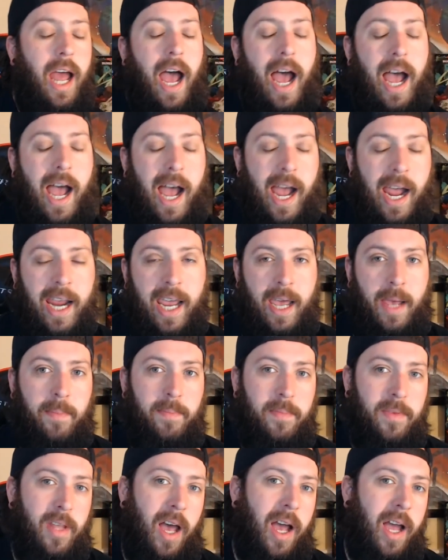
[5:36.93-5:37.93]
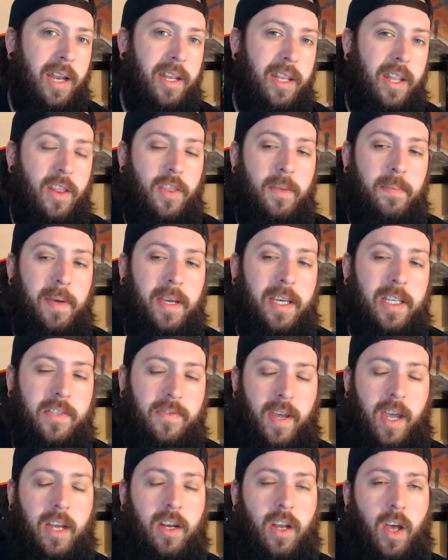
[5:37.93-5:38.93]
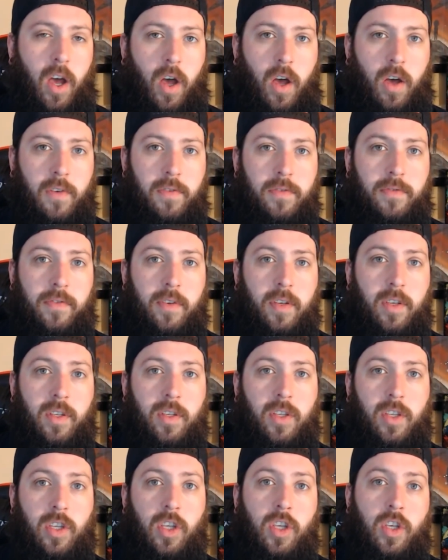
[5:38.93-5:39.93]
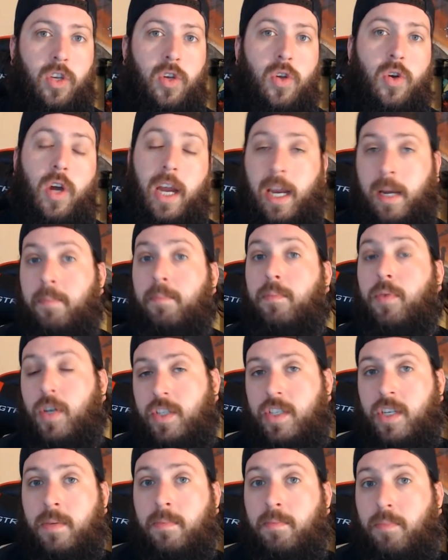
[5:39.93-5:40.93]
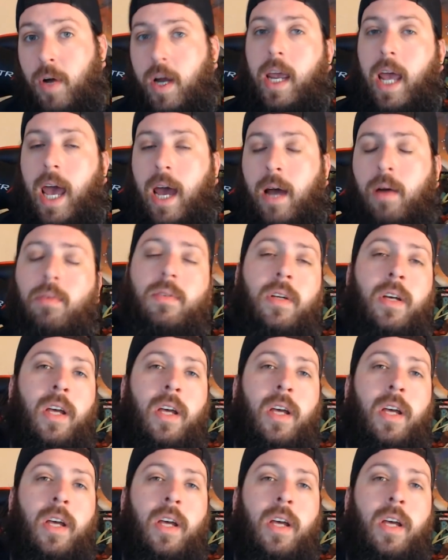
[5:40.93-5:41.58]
I am not the biggest fan of you're in prison, break out.